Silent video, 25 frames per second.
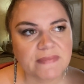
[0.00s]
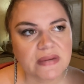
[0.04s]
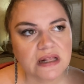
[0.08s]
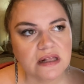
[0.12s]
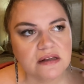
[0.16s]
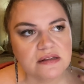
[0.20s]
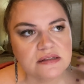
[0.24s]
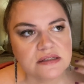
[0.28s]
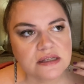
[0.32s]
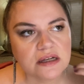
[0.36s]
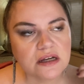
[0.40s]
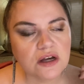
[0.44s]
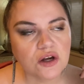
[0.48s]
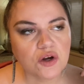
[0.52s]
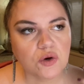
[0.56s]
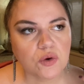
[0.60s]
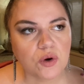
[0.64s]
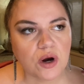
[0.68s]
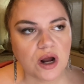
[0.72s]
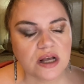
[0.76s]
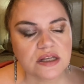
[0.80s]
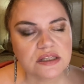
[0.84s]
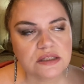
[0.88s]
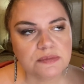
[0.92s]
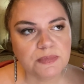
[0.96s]
like a
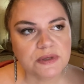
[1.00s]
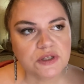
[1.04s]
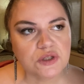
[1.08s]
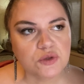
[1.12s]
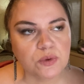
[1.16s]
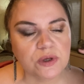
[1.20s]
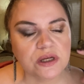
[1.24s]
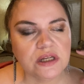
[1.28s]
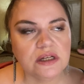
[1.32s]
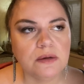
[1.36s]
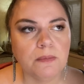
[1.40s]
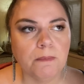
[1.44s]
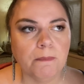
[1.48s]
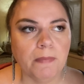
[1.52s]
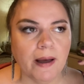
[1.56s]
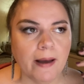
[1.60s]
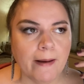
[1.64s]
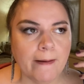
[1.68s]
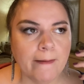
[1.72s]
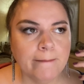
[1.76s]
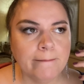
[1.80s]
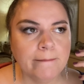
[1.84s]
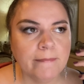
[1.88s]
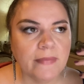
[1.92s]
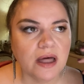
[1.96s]
cross between a
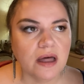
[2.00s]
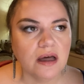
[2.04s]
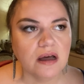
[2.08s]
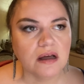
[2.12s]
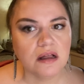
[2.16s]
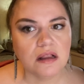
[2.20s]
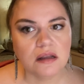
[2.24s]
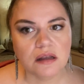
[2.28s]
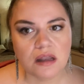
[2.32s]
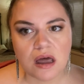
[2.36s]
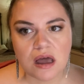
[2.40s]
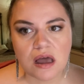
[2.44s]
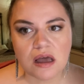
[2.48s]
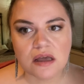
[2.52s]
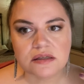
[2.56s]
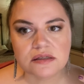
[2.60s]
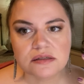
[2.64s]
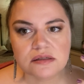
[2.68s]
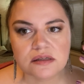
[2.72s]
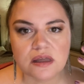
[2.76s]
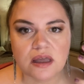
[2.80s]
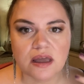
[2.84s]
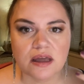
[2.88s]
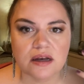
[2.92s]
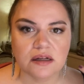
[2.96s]
balm, a gloss,
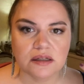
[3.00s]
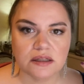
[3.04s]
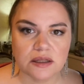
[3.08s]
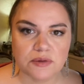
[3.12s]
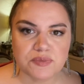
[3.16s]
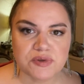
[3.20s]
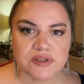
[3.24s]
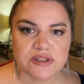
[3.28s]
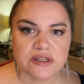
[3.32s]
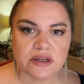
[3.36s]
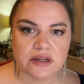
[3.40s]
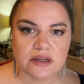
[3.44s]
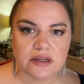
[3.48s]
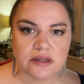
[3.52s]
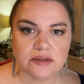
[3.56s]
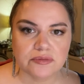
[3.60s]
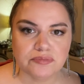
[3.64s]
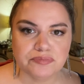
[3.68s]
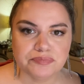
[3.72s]
and a lipstick.